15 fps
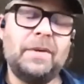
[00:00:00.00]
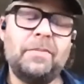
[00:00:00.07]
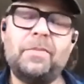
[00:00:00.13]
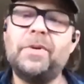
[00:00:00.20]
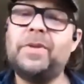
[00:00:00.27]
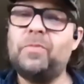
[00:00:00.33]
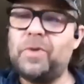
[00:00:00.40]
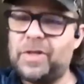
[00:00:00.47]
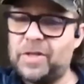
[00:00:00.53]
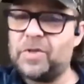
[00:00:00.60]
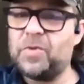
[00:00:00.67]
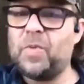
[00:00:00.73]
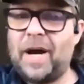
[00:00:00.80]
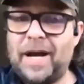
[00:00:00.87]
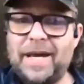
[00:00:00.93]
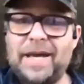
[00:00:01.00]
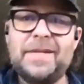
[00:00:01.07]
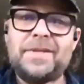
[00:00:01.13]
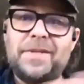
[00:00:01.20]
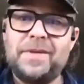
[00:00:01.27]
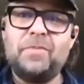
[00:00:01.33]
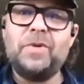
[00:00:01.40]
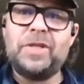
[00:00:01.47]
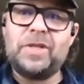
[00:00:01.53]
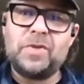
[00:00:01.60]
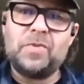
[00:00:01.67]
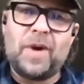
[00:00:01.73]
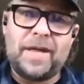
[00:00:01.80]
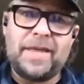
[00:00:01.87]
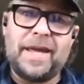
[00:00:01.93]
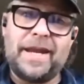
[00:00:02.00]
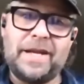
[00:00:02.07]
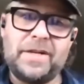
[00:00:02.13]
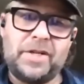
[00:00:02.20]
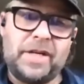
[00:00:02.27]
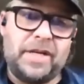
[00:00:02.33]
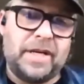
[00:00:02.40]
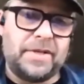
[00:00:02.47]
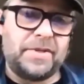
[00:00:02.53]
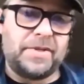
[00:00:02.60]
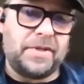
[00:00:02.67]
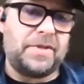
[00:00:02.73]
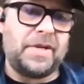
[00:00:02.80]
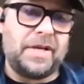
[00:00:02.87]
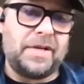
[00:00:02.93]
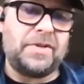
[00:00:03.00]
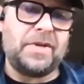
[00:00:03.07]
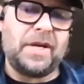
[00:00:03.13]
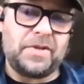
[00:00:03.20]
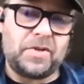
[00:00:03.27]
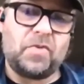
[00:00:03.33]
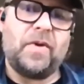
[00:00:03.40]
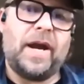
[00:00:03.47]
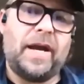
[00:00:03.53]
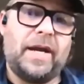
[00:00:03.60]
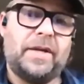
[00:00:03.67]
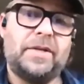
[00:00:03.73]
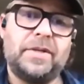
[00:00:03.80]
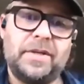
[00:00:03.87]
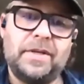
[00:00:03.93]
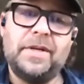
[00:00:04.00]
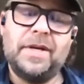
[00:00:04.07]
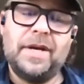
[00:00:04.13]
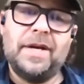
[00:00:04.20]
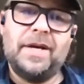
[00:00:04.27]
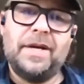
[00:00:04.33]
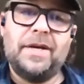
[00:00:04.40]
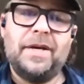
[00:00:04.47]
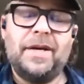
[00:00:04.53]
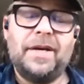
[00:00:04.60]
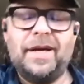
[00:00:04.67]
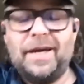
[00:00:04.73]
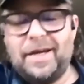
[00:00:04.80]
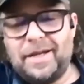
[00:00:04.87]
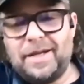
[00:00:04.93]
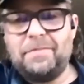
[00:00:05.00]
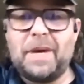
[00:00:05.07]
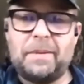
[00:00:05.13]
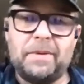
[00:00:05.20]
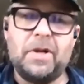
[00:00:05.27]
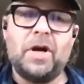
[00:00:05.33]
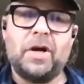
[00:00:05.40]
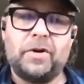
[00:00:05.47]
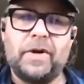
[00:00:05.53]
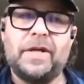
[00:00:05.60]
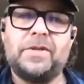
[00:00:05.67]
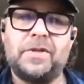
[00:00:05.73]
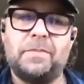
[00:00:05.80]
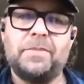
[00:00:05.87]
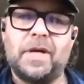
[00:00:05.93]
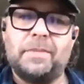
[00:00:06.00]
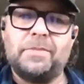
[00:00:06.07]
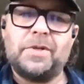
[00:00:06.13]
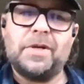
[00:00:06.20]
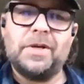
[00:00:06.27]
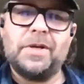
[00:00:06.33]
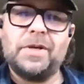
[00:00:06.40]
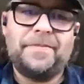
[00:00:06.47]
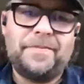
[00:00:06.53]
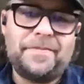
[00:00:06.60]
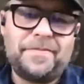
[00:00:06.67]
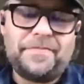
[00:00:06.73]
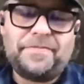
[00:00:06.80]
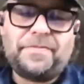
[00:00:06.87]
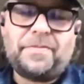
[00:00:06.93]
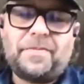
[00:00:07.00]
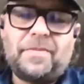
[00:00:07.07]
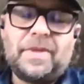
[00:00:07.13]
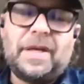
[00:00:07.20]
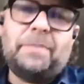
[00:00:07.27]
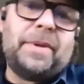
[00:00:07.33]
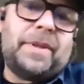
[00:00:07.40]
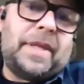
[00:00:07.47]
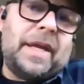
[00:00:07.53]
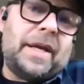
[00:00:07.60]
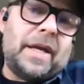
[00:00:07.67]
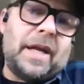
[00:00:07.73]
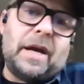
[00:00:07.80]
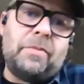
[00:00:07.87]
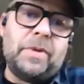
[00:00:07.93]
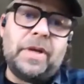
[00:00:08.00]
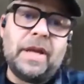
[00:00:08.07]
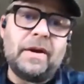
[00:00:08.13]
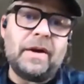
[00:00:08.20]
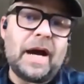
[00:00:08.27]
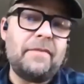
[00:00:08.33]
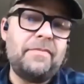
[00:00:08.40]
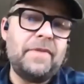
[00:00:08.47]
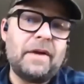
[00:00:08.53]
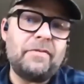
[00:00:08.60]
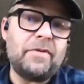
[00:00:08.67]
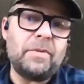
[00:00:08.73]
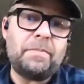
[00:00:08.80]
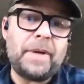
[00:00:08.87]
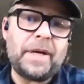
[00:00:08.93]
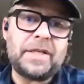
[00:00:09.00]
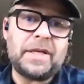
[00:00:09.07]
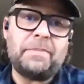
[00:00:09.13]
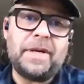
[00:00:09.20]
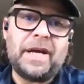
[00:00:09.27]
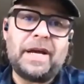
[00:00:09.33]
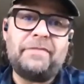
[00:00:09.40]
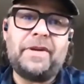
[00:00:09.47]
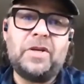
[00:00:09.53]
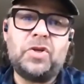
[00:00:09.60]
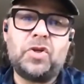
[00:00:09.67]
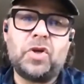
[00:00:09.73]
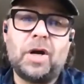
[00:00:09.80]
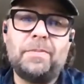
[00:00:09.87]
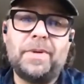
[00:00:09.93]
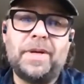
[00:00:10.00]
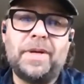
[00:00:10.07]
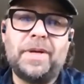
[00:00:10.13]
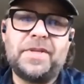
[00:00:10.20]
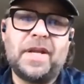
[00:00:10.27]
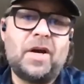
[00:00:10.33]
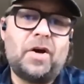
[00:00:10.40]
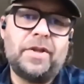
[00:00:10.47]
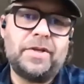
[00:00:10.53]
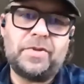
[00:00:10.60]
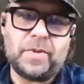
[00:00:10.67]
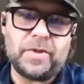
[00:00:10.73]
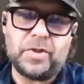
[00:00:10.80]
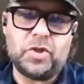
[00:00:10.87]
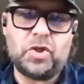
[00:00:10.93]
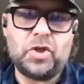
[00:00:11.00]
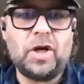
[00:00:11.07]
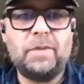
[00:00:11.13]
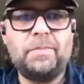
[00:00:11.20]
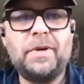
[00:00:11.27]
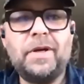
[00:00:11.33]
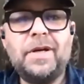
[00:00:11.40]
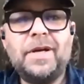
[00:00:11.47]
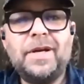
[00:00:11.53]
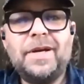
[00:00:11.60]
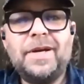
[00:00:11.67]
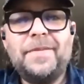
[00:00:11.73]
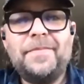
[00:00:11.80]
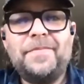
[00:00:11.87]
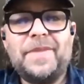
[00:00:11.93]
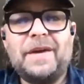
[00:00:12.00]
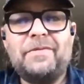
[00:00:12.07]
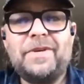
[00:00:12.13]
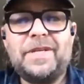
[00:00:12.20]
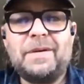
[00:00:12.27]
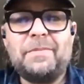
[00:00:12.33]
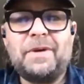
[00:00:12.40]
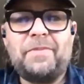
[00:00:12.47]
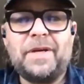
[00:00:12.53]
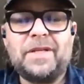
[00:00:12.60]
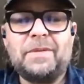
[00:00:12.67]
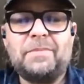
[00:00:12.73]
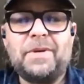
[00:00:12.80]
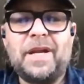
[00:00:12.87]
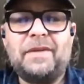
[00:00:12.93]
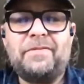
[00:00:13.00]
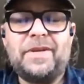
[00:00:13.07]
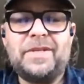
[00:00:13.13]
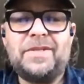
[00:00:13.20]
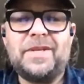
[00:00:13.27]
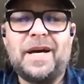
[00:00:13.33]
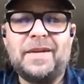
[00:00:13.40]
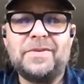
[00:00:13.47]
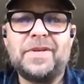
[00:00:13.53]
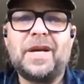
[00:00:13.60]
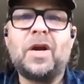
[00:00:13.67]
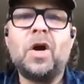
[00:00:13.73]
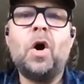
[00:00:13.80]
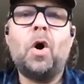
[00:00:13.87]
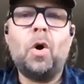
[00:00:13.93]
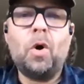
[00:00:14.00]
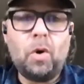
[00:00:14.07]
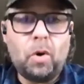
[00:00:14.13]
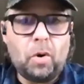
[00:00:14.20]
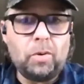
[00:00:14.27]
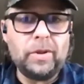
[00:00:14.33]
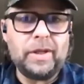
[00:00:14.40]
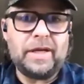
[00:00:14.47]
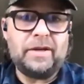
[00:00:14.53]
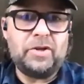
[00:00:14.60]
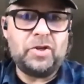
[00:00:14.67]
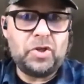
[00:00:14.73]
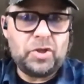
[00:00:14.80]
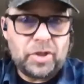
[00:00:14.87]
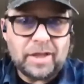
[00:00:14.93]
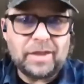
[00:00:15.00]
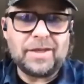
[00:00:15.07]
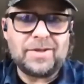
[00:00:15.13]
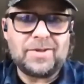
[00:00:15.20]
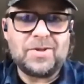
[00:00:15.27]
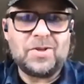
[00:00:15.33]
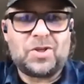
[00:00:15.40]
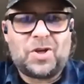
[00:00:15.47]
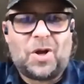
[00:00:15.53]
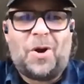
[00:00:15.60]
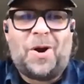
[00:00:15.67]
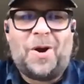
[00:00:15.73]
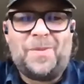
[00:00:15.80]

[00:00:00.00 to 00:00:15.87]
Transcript: Which is why that edge he does is great, and maybe not great sometimes. But then again, I've never picked up a knife he sharpened and said, "Oh, this wasn't sharp." Every time I picked up a knife he's done, I was like, "Holy shit, this is sharp."